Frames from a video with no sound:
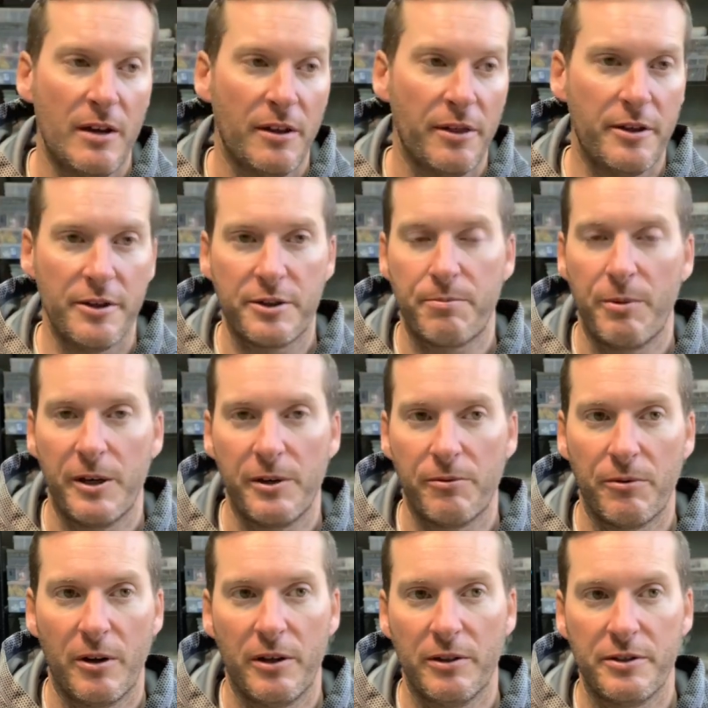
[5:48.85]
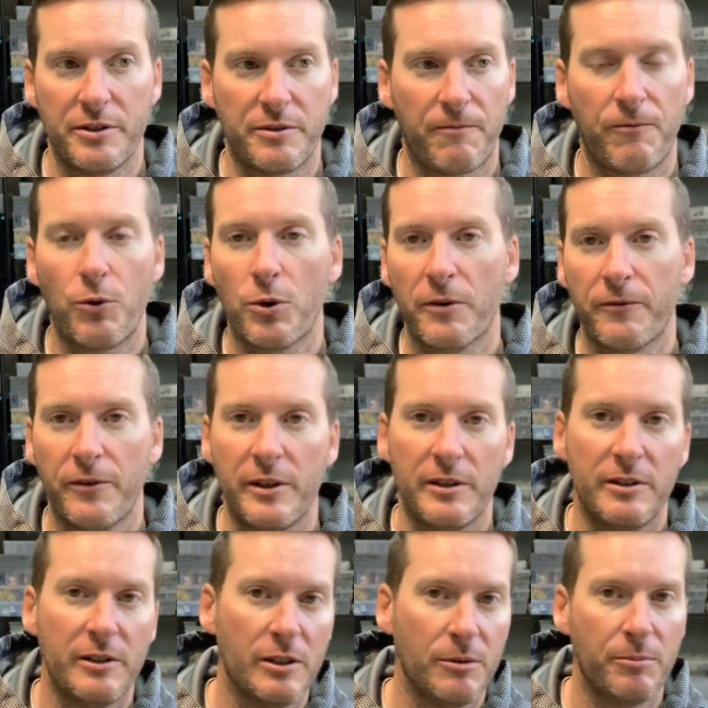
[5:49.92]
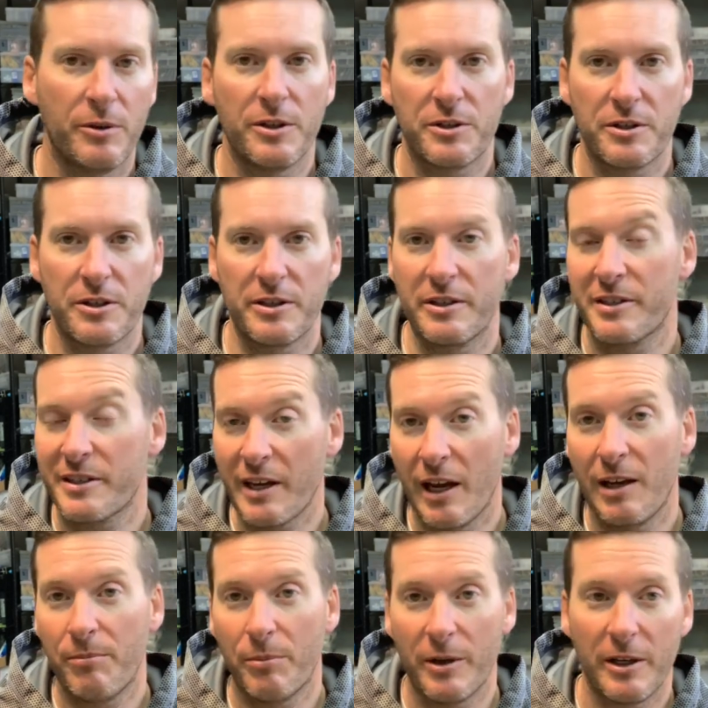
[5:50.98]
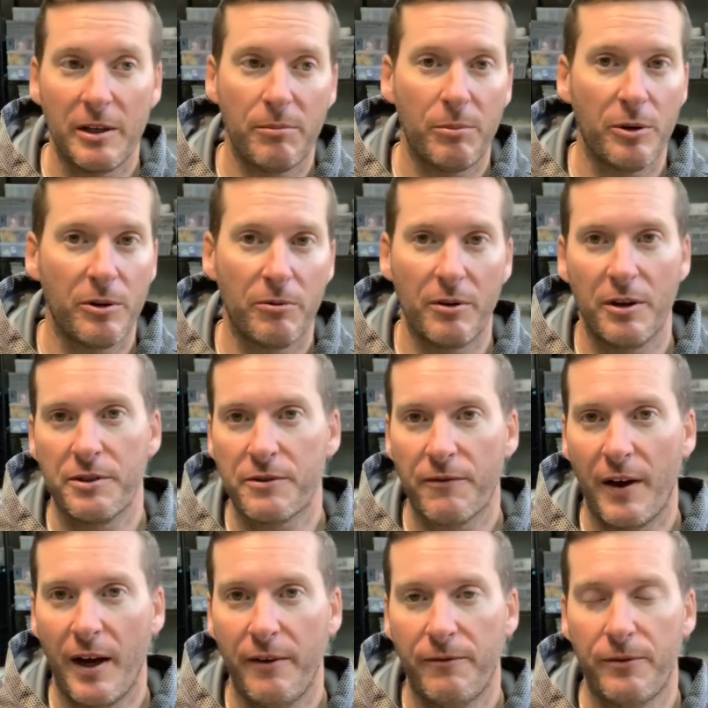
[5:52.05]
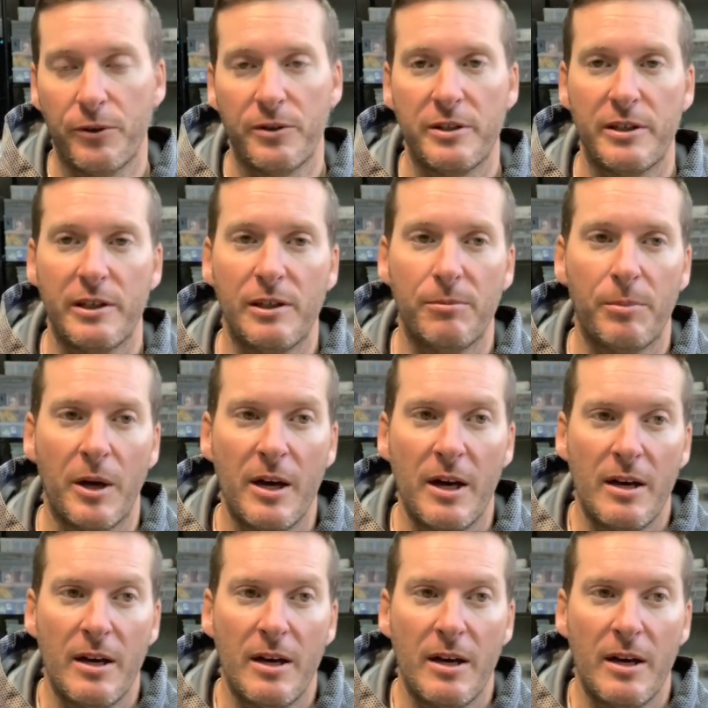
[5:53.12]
This bait runs 4 feet deep. This is the same bait, but it runs 5 foot deep.